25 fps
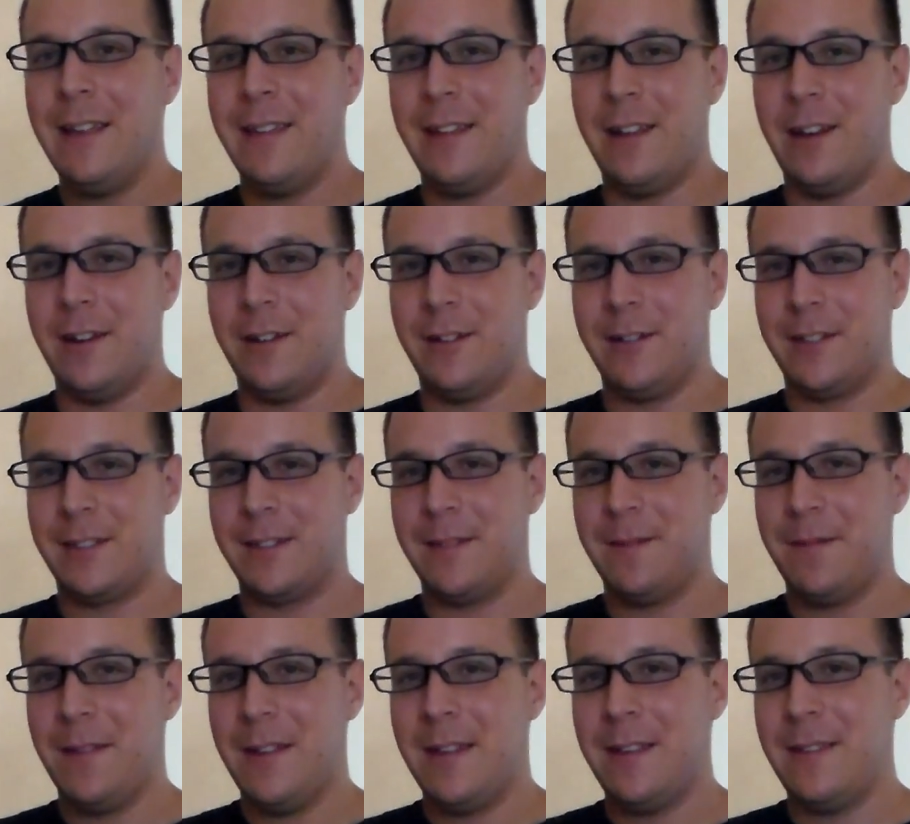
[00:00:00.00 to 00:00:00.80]

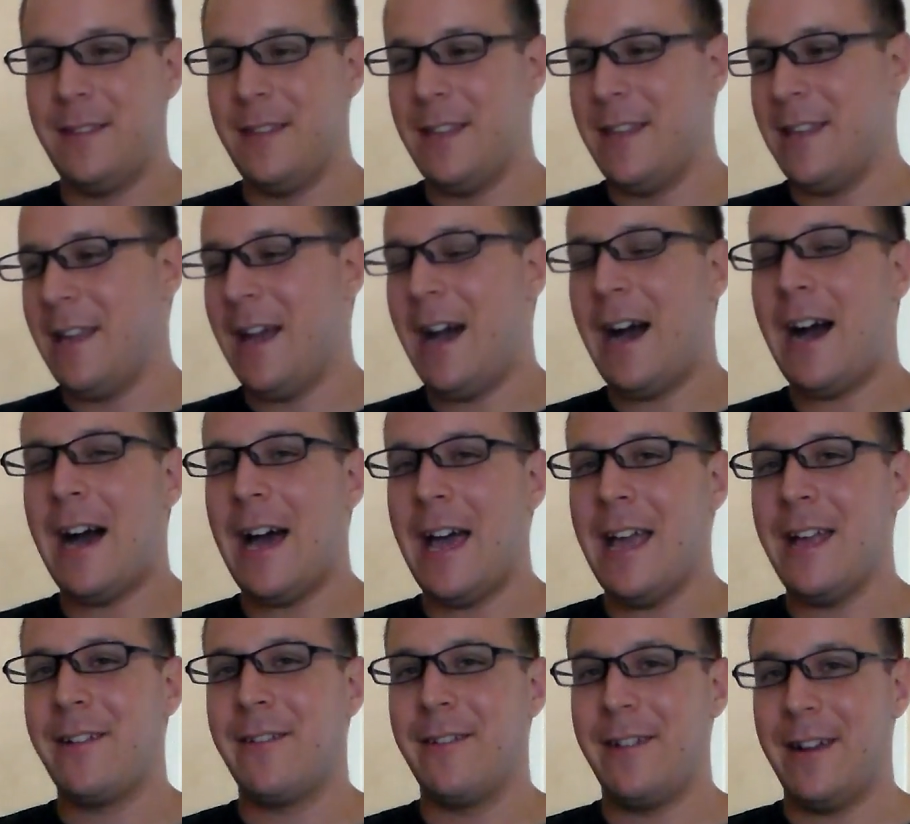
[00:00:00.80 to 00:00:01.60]
There's the
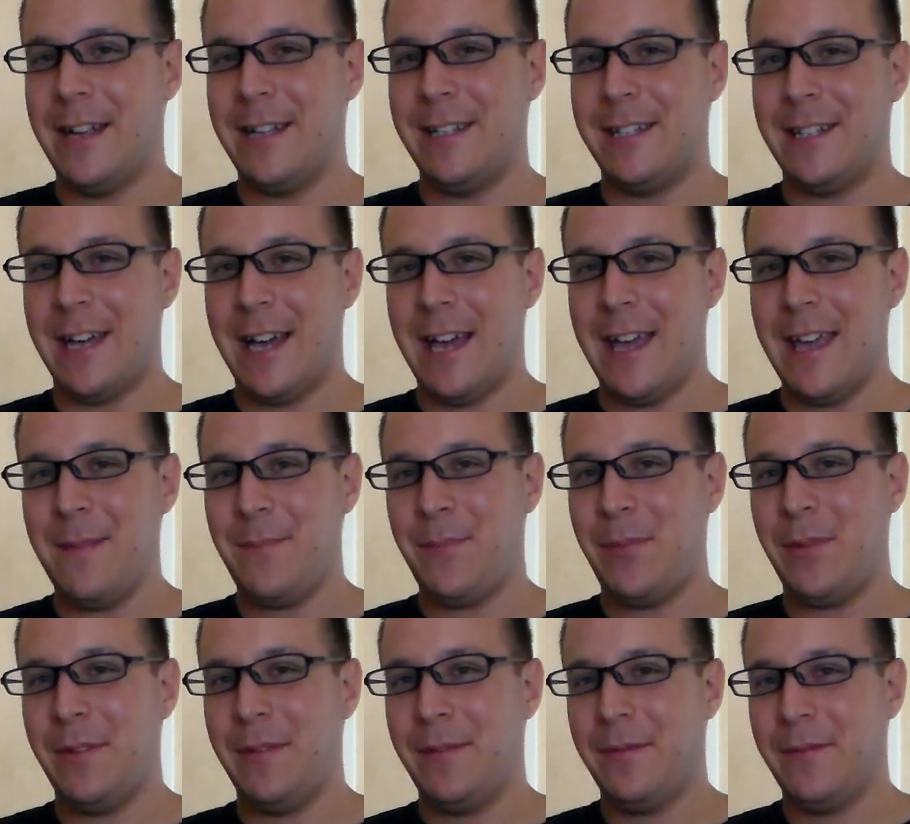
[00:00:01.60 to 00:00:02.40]
high grade
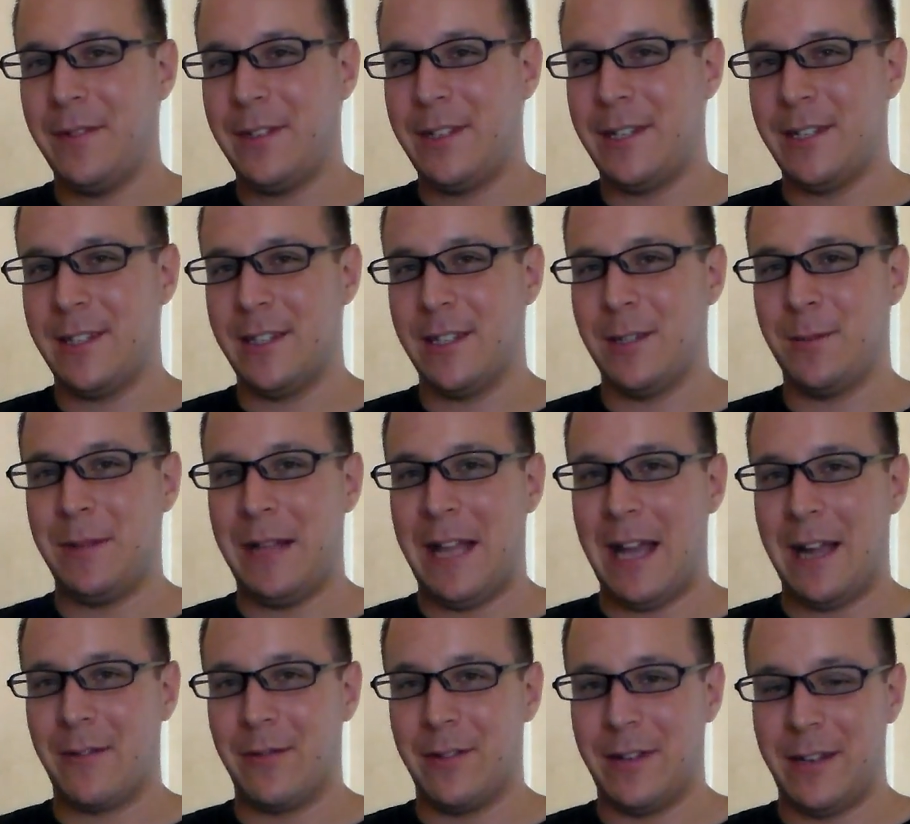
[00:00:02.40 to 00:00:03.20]
type, which is this
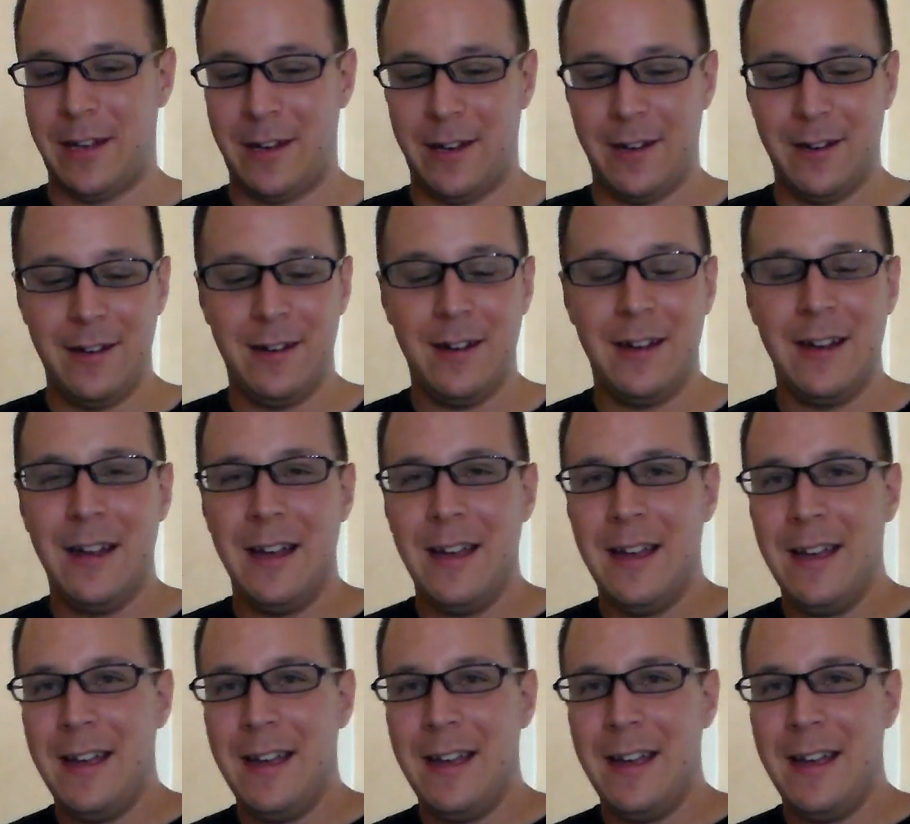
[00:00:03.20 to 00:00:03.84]
black one here,